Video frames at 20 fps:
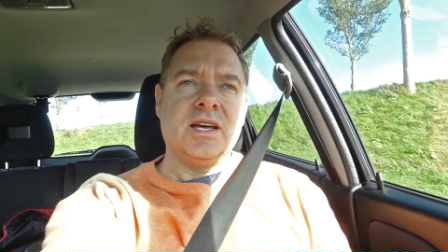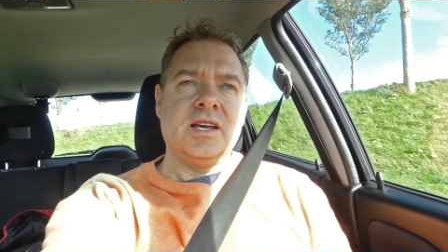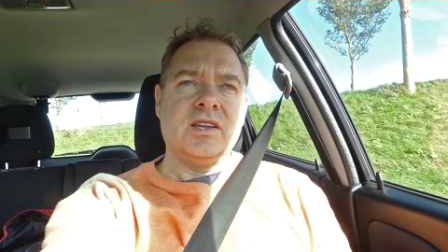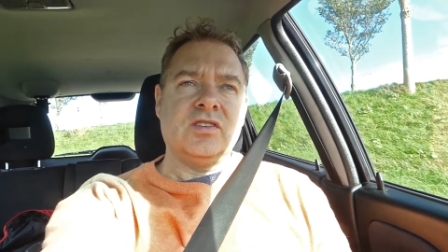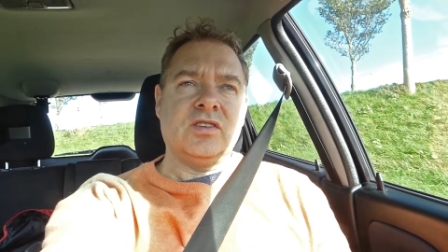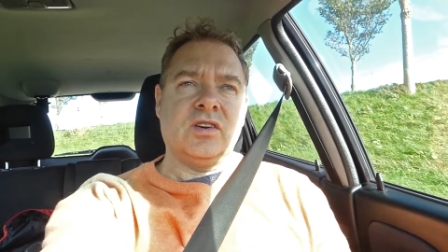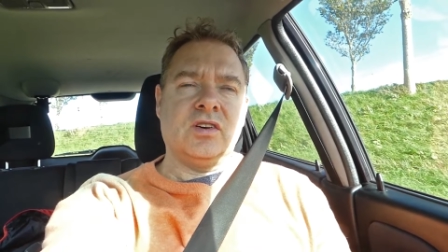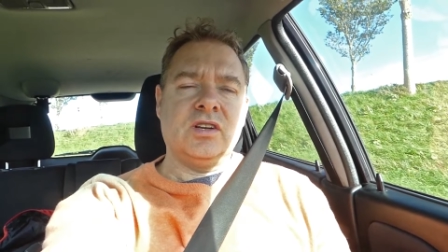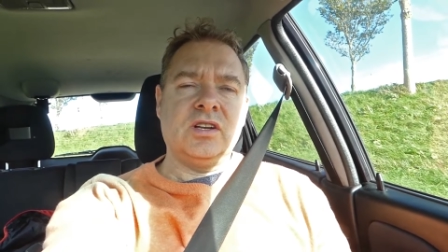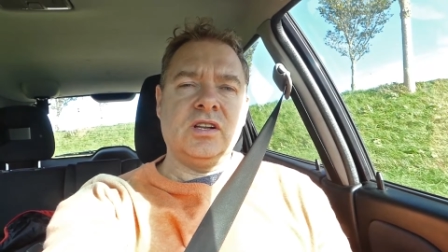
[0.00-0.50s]

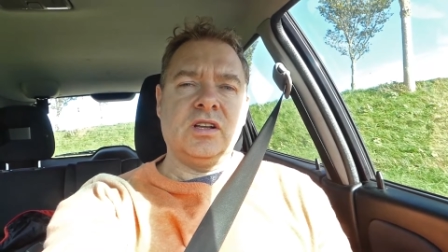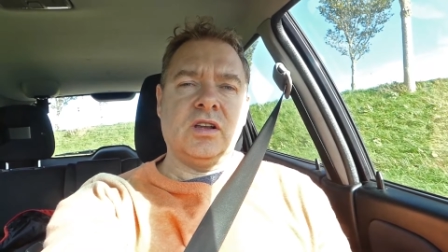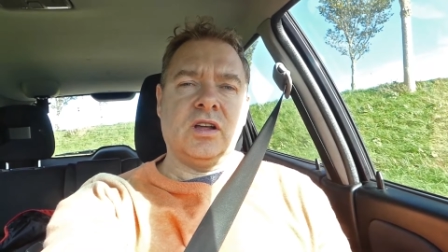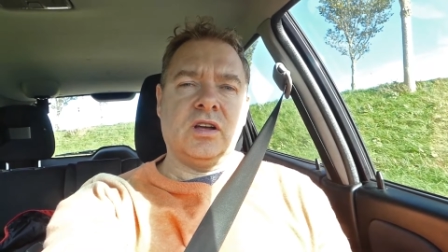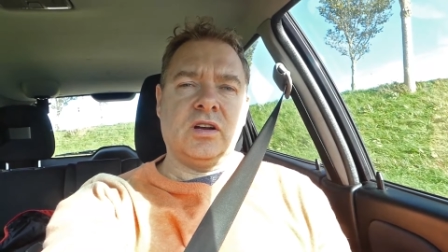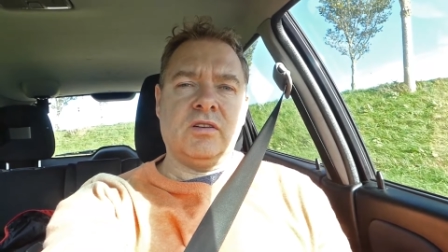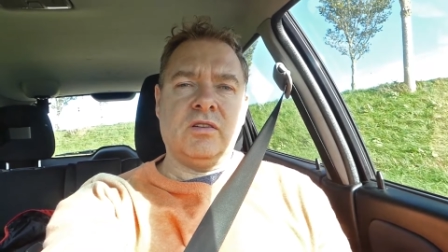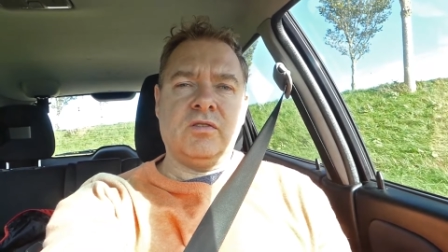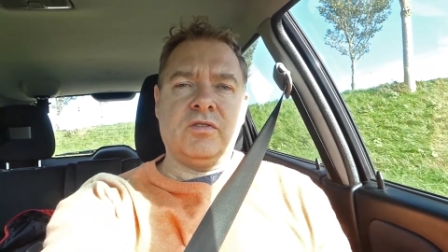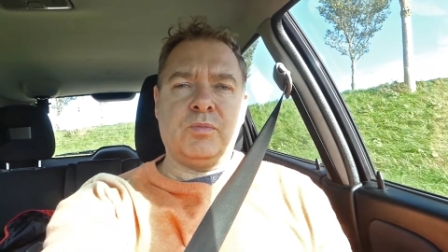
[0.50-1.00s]
So I did a
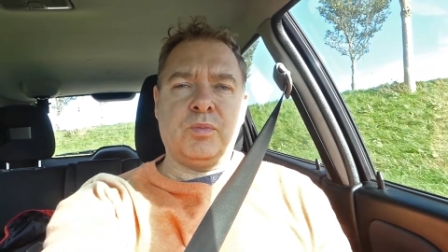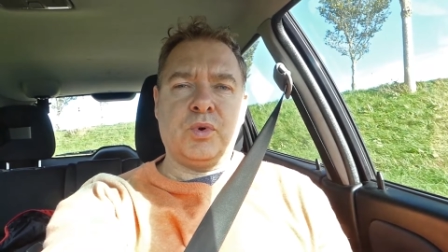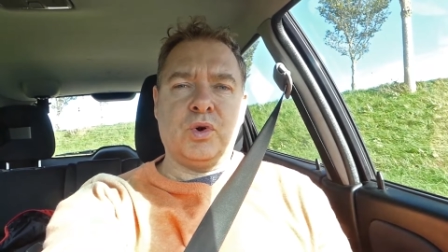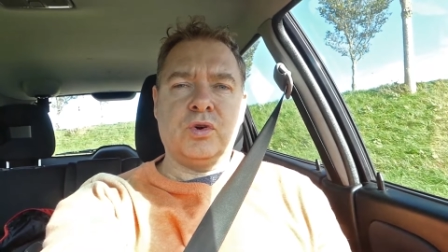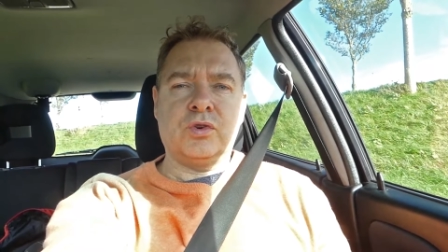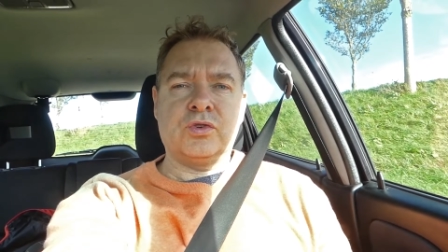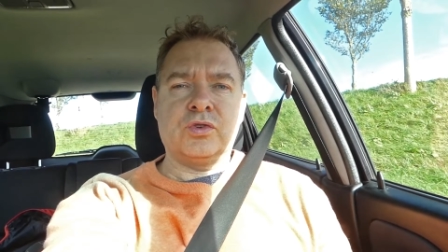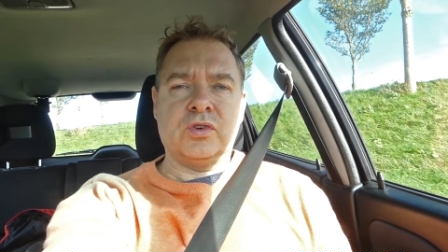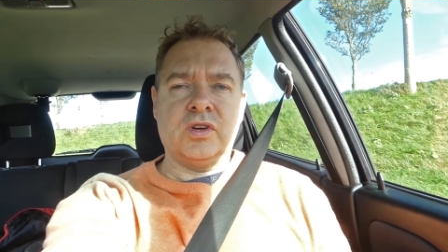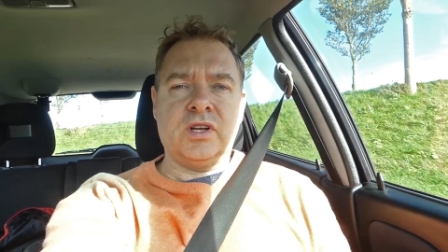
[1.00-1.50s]
lot of
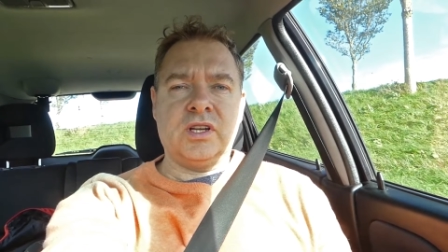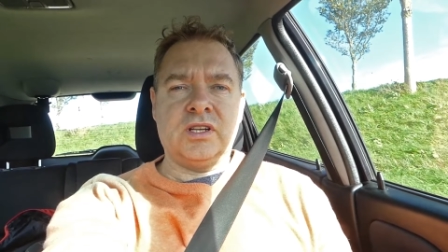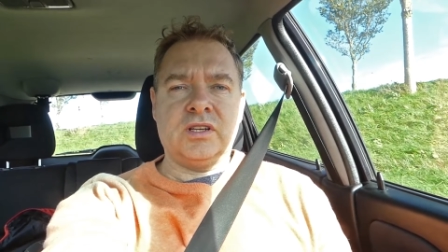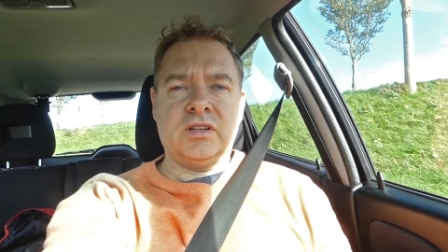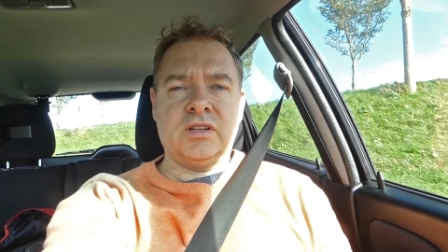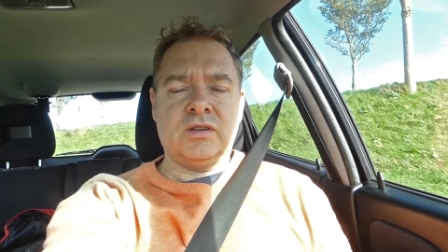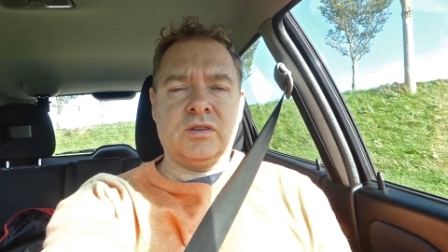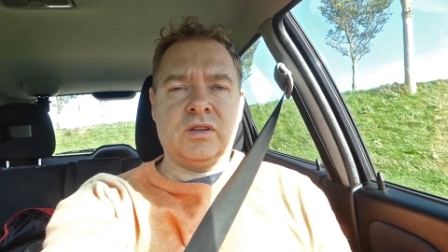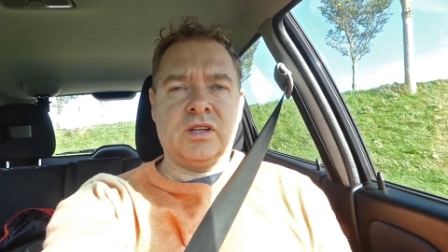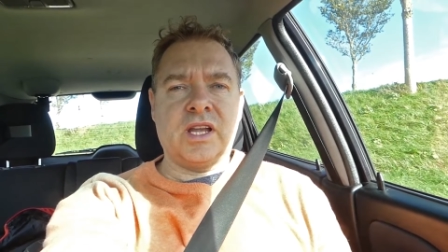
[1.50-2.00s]
portrait
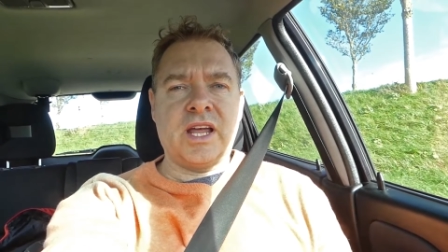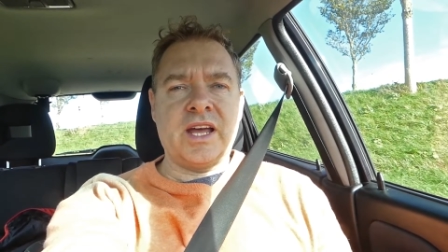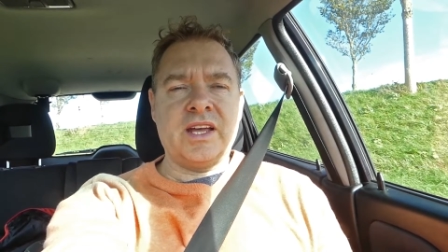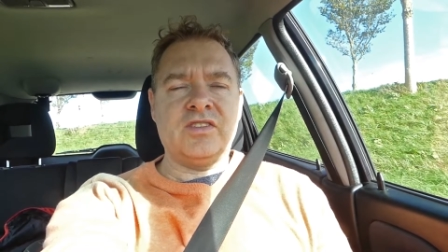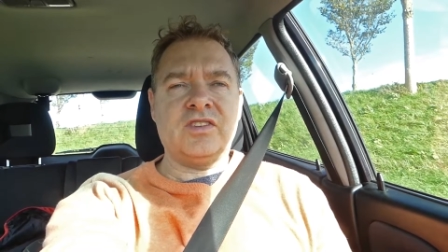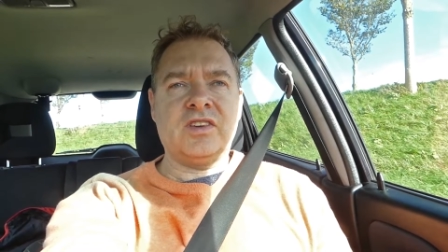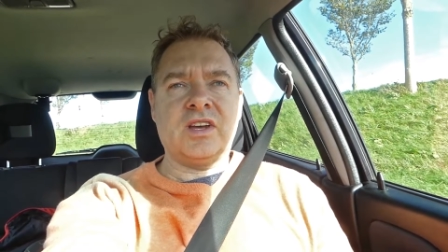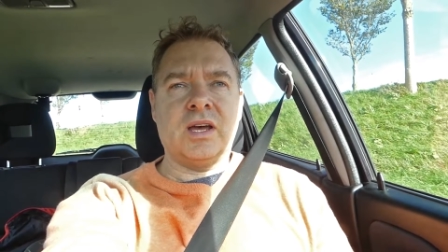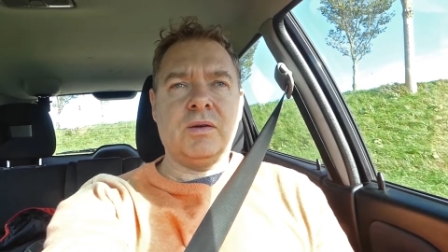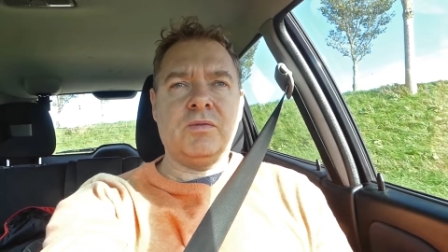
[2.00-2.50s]
and
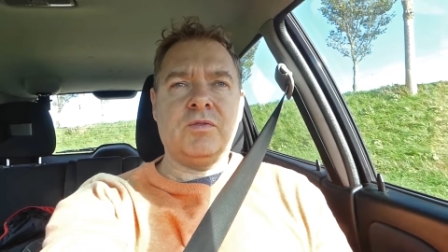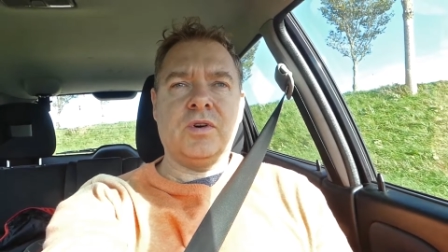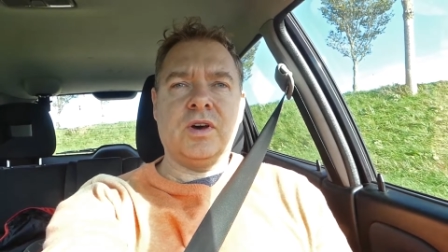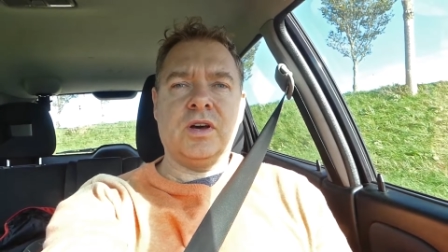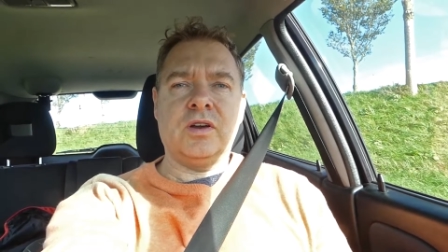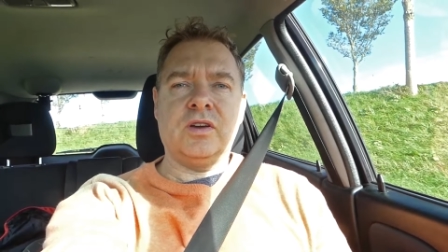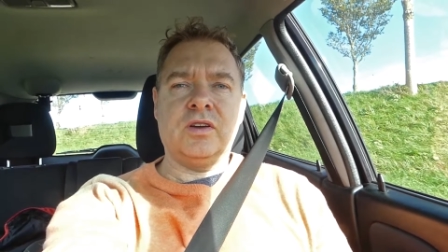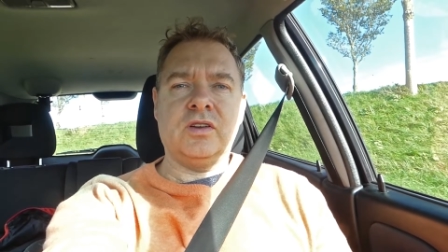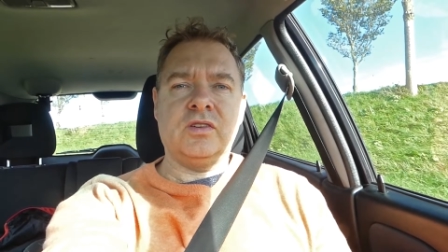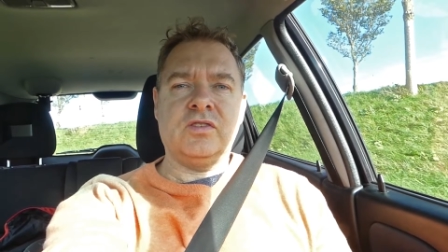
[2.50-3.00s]
landscape
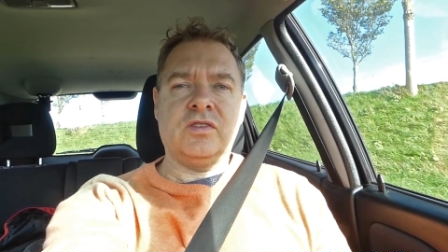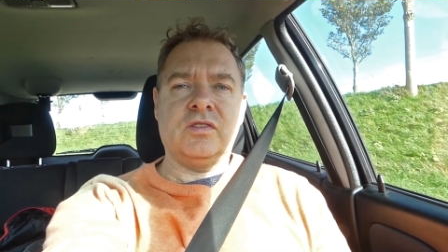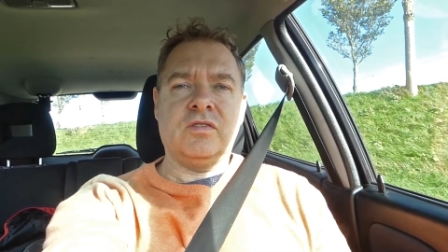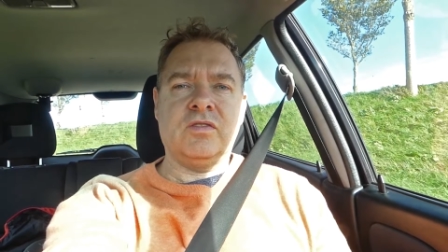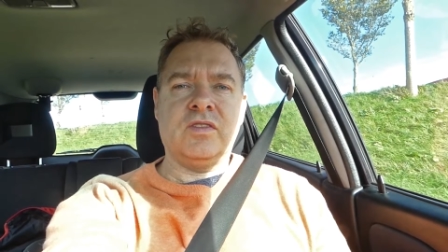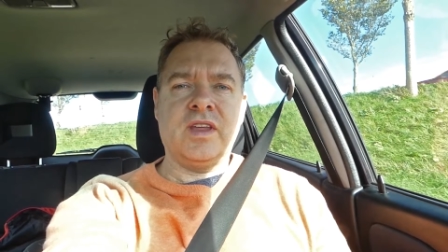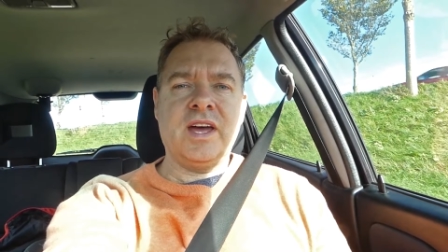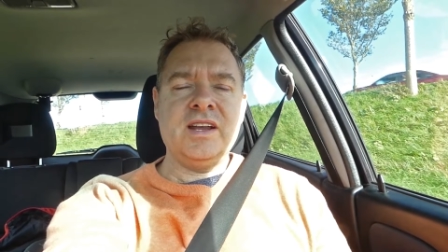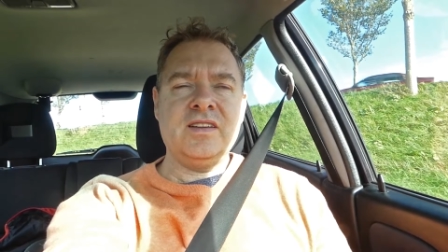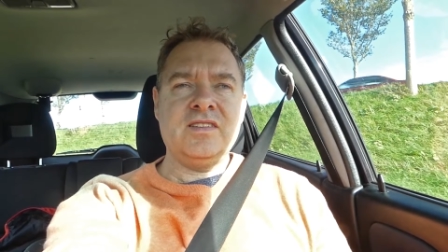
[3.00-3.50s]
photos
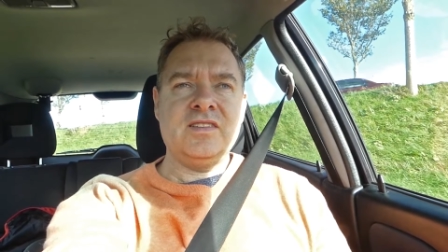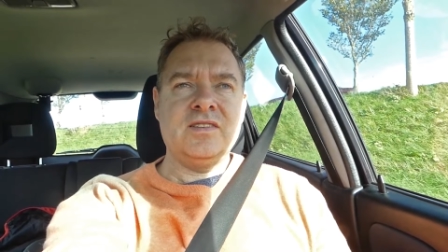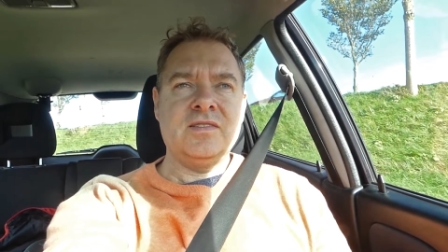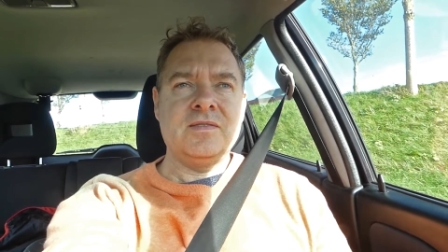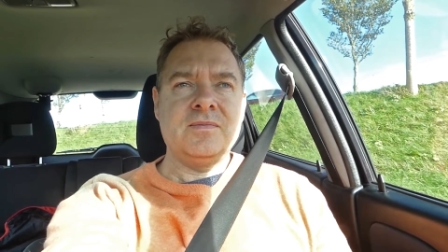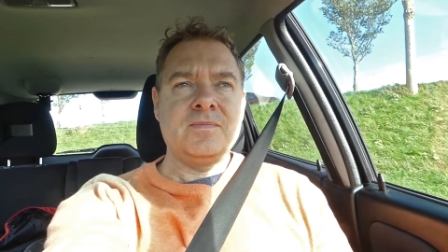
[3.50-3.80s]
of that.